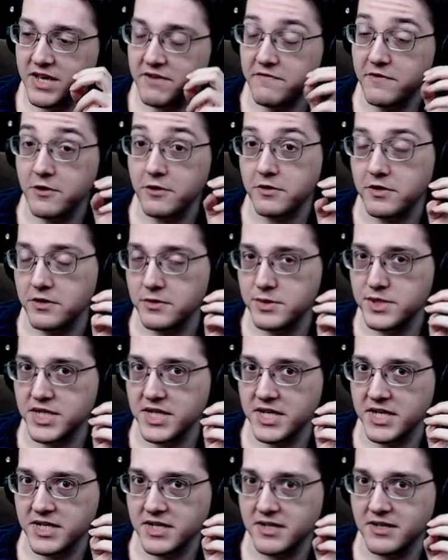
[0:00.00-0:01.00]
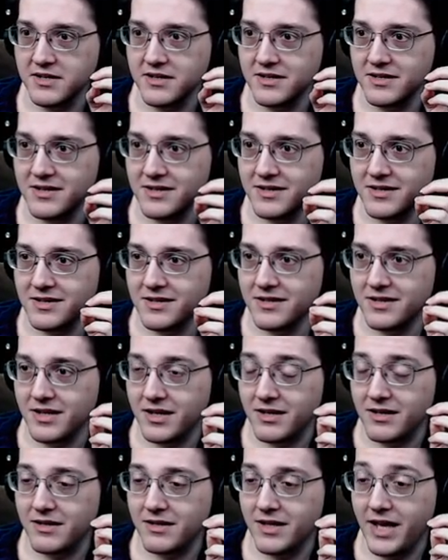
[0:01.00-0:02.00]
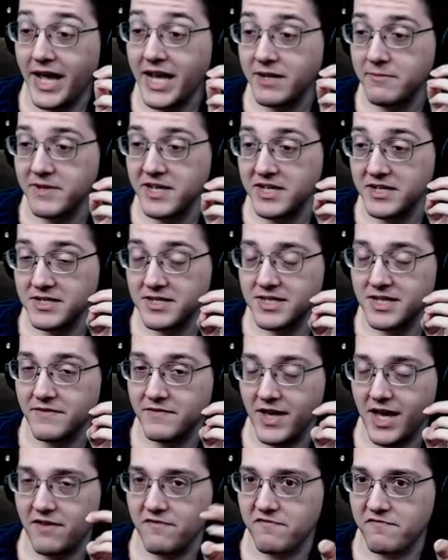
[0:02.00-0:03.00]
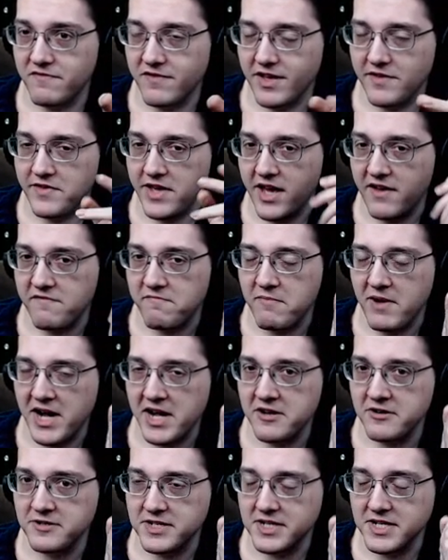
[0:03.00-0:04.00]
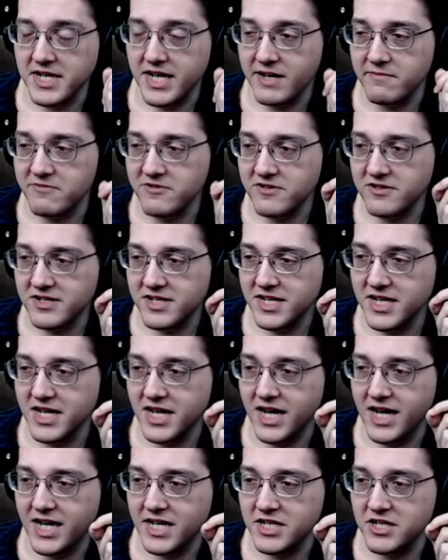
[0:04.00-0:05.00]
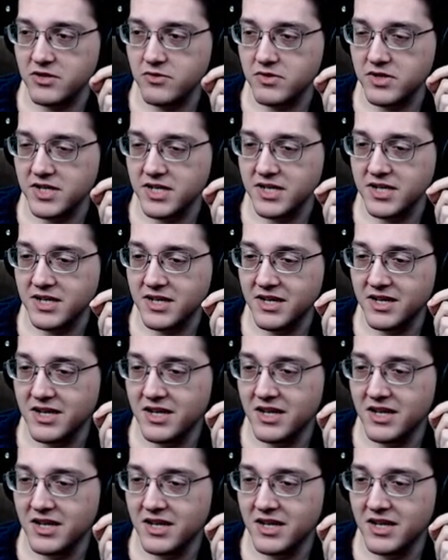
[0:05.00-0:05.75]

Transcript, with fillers: if you're using enemies, if you have if you have biters enabled, uh, you can